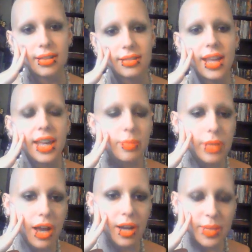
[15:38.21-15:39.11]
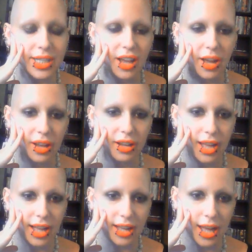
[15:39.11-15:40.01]
Like a monogamous
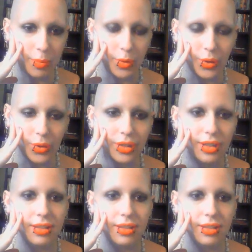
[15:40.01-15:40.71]
couple,